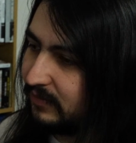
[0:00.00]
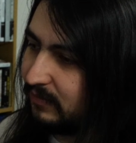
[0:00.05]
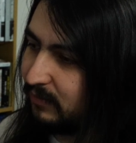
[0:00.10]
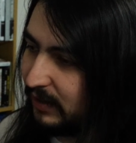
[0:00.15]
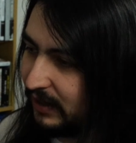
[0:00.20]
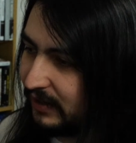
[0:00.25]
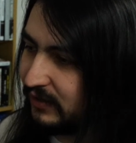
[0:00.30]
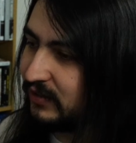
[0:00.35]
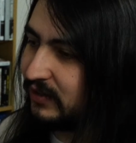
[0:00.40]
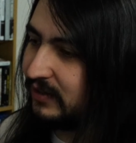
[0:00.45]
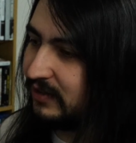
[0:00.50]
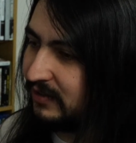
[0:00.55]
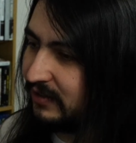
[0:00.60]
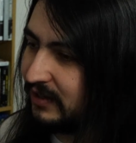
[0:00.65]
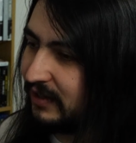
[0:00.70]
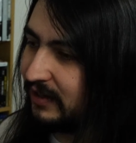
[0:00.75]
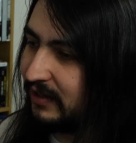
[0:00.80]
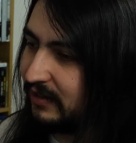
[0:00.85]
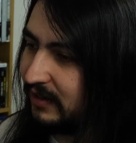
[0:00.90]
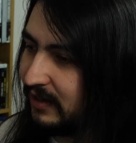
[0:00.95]
Banshees,
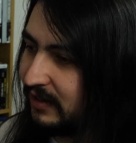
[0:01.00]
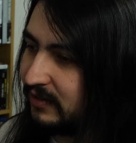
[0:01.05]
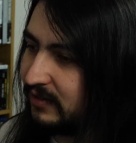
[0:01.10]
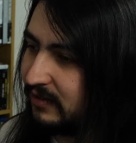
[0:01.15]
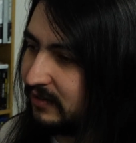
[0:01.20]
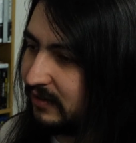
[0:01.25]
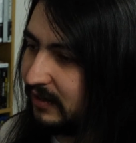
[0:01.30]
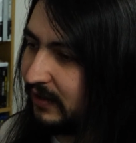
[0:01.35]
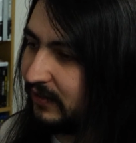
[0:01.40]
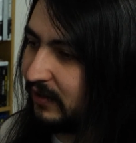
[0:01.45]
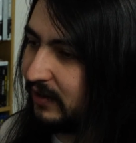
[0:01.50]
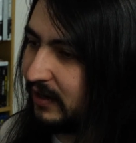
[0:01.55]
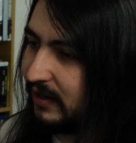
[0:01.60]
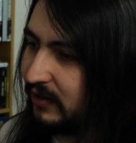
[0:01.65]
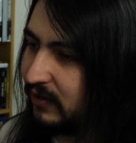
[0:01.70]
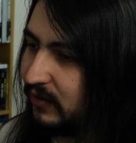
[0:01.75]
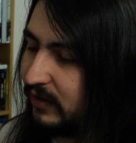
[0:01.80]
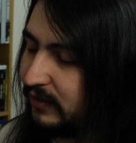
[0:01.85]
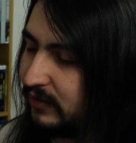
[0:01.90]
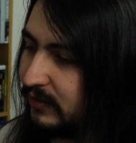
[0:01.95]
okay, yes. I thought it had a
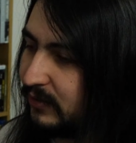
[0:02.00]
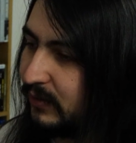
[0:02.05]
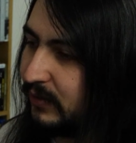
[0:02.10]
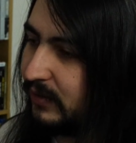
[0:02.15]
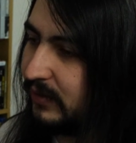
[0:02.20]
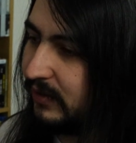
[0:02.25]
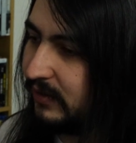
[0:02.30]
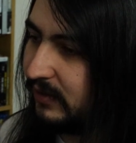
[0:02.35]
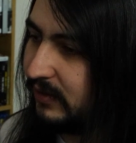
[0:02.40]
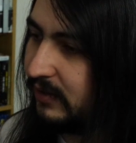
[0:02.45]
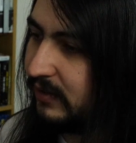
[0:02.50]
great score.